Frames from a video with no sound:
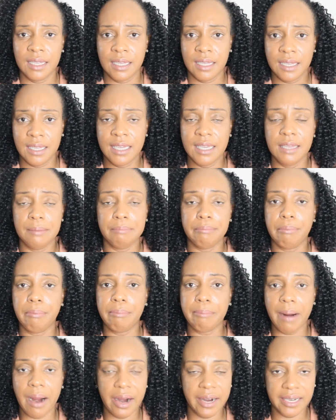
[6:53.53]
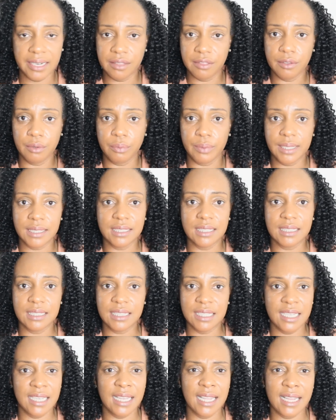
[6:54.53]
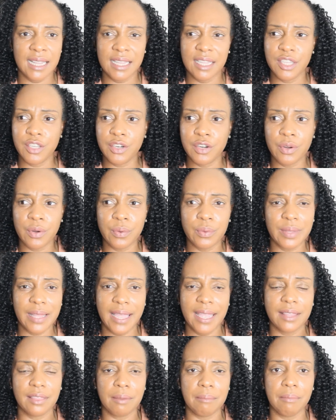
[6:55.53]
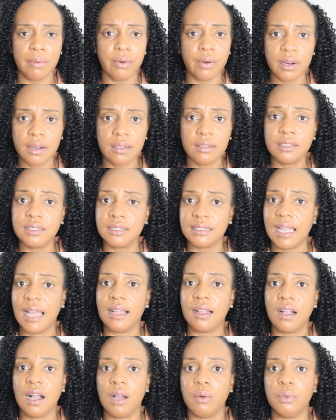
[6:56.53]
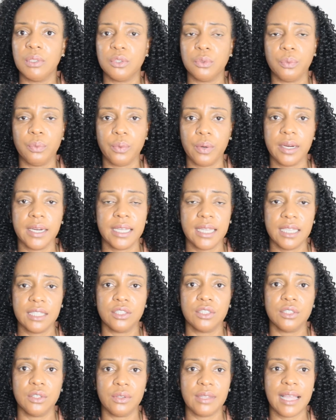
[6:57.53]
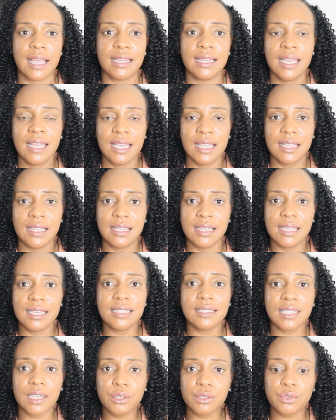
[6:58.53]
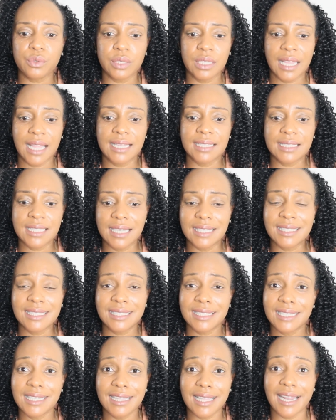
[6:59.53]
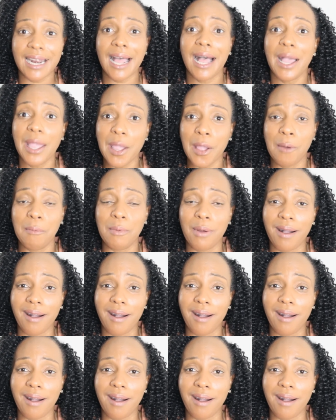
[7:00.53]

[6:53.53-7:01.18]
he parted the Red Sea, and you know, like the miracles that God was working so that these Israelites can see that I am